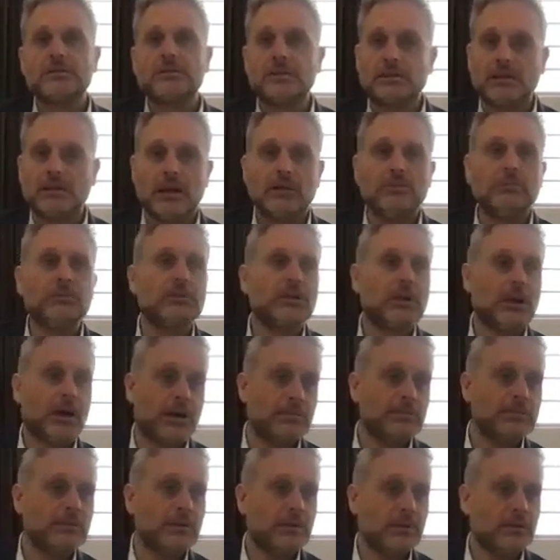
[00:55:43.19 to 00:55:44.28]
The Talmud
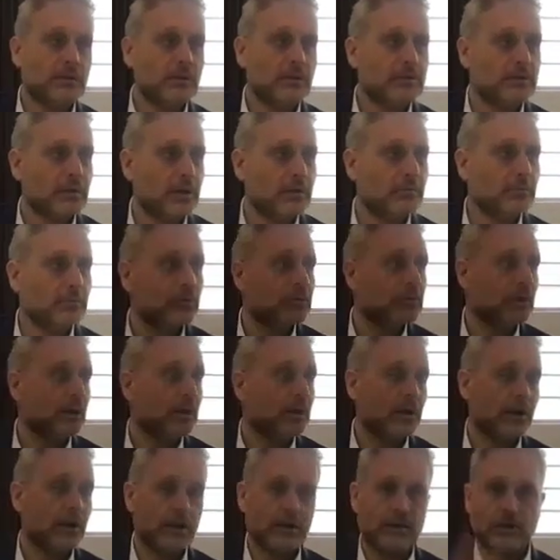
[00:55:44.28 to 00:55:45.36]
comes,
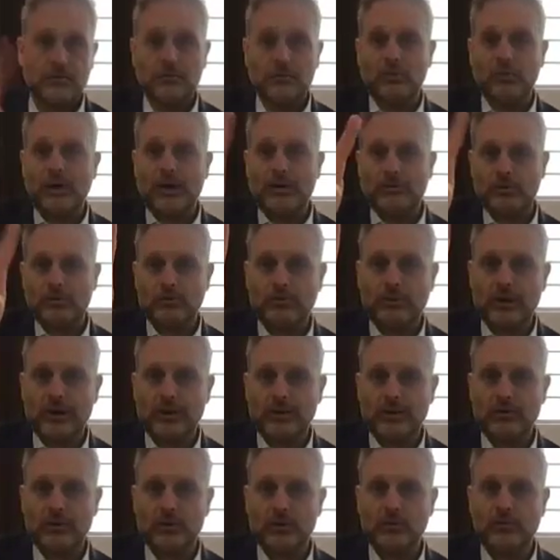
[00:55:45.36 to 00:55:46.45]
and we have two, by
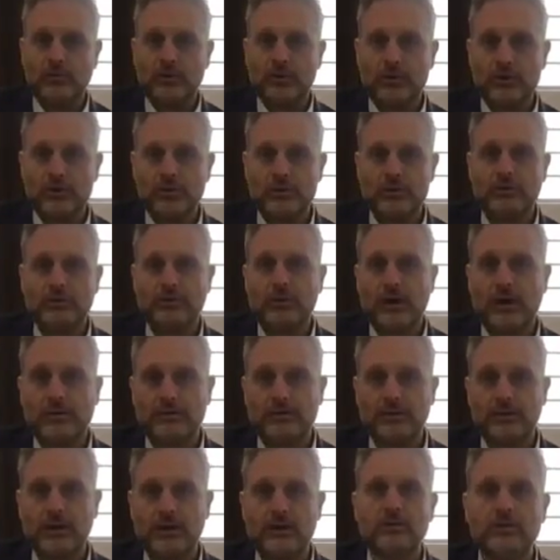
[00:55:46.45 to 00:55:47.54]
the way, two versions of a
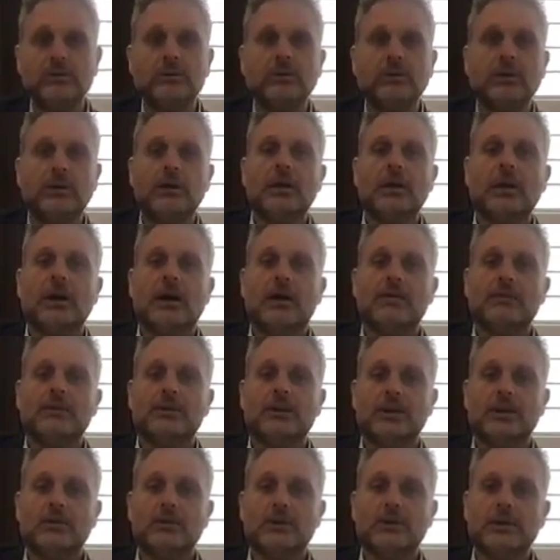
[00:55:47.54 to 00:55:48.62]
Havinenu.
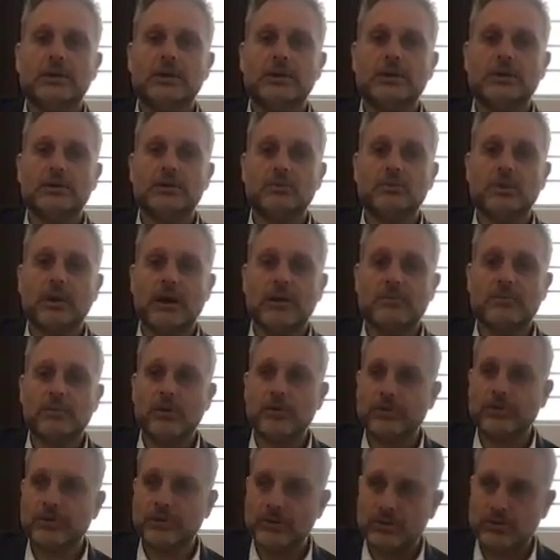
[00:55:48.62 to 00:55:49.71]
Havinenu is, we have
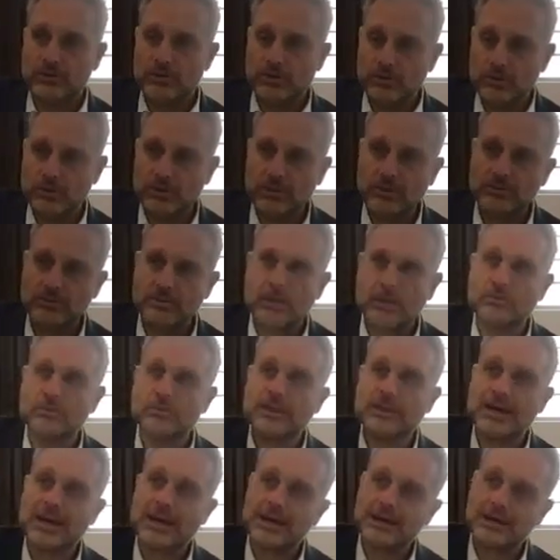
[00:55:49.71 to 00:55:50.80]
both in the Jerusalem
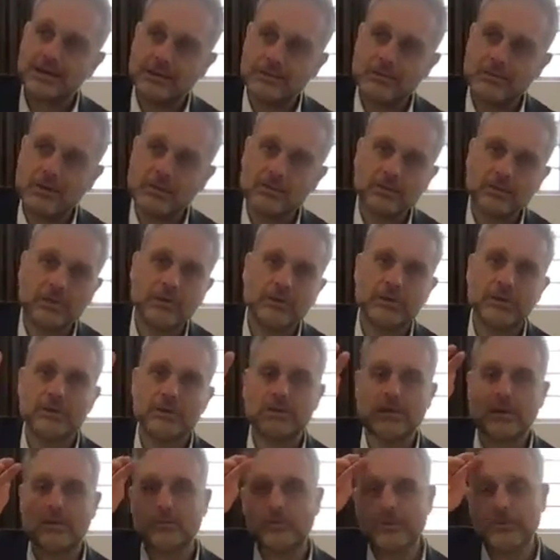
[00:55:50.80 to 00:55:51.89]
Talmud and in the Babylonian
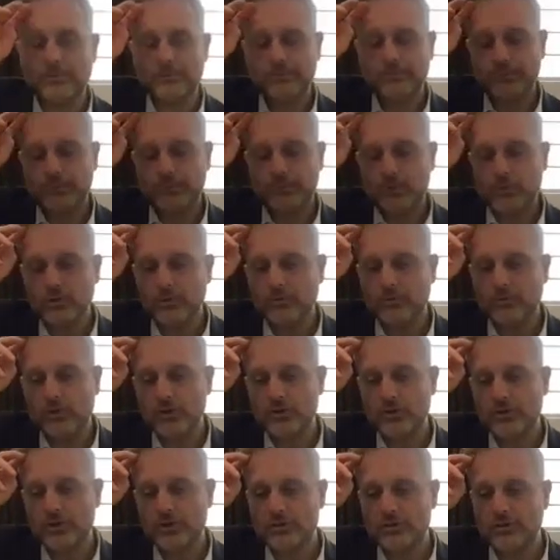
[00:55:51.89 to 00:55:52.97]
Talmud, two
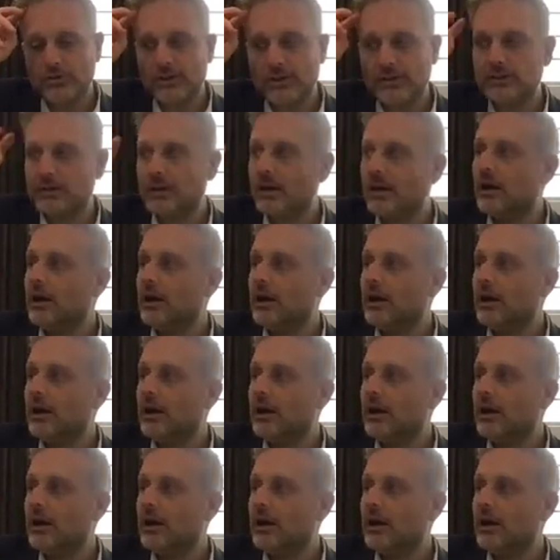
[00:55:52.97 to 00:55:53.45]
versions of it.